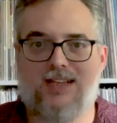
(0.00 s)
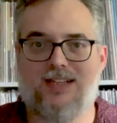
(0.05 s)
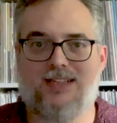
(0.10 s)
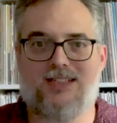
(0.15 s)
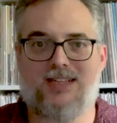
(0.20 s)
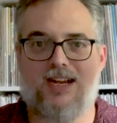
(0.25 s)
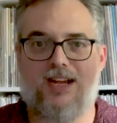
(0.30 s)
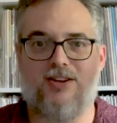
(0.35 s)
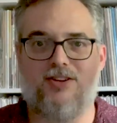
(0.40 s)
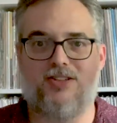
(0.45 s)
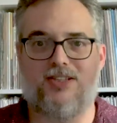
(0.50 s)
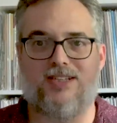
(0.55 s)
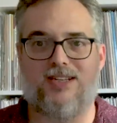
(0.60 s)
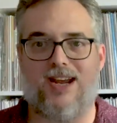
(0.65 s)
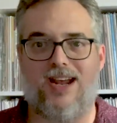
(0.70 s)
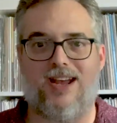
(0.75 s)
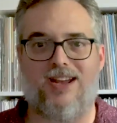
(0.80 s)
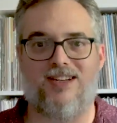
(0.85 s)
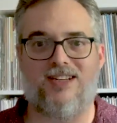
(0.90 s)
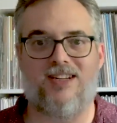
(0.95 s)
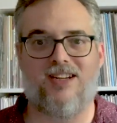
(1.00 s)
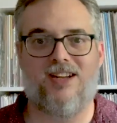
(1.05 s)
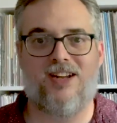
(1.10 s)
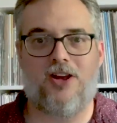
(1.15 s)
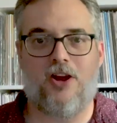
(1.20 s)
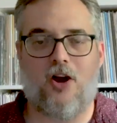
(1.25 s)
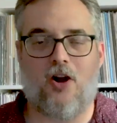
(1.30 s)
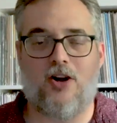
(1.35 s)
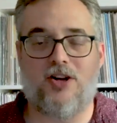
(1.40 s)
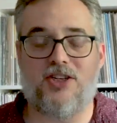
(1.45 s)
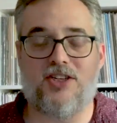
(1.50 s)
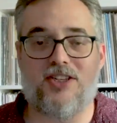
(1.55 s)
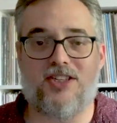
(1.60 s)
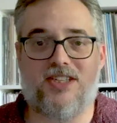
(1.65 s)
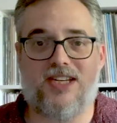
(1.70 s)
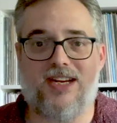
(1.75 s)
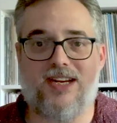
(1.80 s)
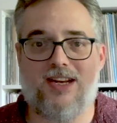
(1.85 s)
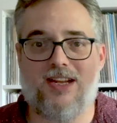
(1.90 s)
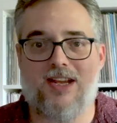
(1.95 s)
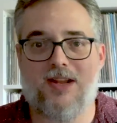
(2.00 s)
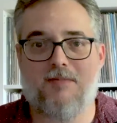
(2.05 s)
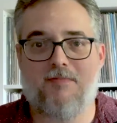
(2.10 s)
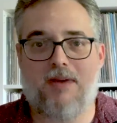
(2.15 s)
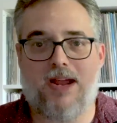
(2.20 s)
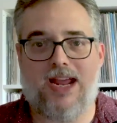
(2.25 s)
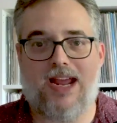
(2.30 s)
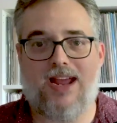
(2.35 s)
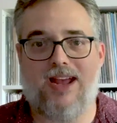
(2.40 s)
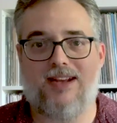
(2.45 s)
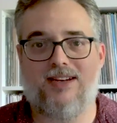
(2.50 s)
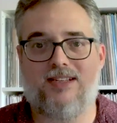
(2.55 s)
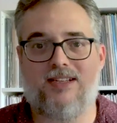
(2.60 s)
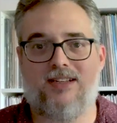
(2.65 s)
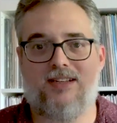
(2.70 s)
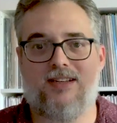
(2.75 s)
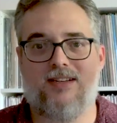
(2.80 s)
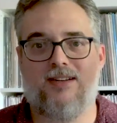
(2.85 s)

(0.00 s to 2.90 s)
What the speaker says: that's how you say it. Argentinian band,